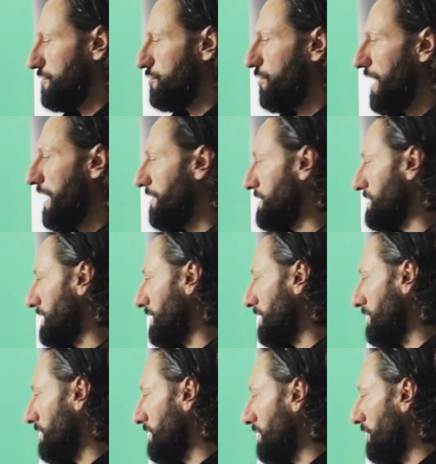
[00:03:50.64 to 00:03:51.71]
to have
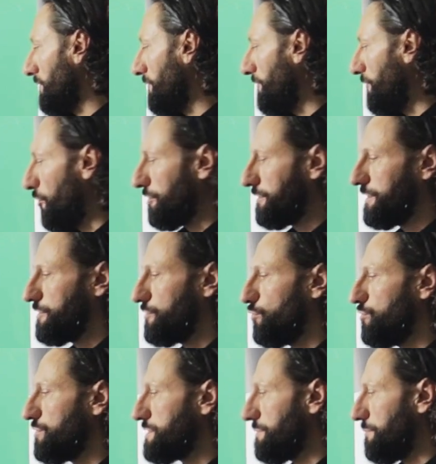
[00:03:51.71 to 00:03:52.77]
40
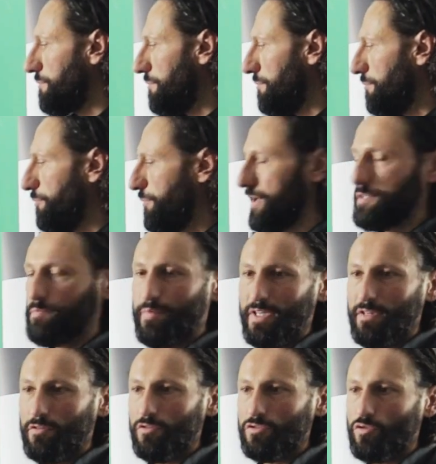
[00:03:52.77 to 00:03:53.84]
tools per
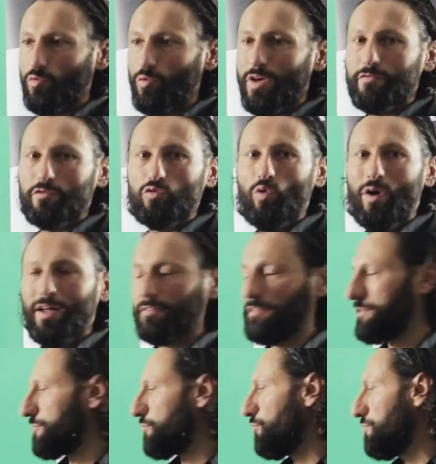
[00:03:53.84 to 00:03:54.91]
spindle, so we have
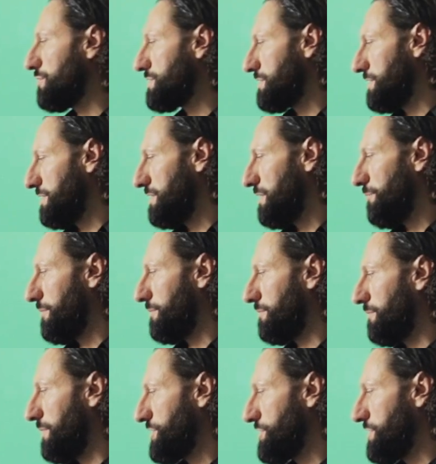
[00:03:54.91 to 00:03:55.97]
200 tools in the
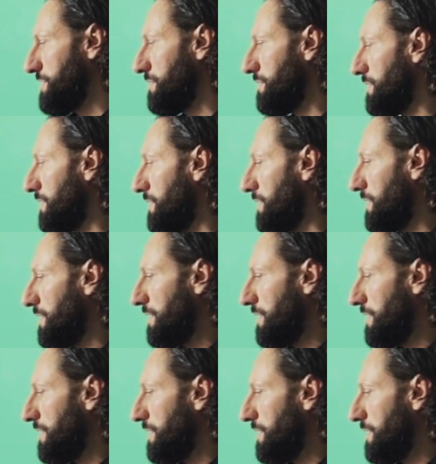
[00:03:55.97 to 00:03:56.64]
machine,